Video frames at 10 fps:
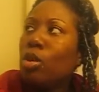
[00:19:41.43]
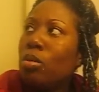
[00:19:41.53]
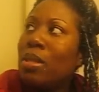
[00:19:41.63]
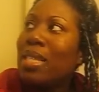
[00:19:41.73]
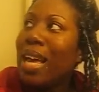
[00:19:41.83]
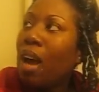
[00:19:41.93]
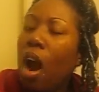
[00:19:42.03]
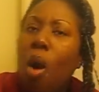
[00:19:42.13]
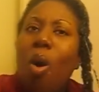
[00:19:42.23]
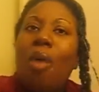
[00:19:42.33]
dude set
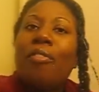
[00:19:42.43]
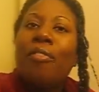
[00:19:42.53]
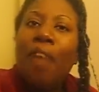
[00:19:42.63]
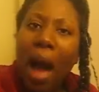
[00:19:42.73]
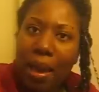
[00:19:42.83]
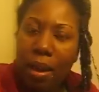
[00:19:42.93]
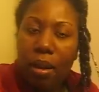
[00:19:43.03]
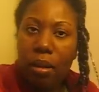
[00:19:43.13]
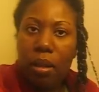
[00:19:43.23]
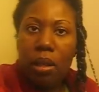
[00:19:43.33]
her on
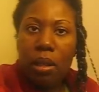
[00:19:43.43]
fire.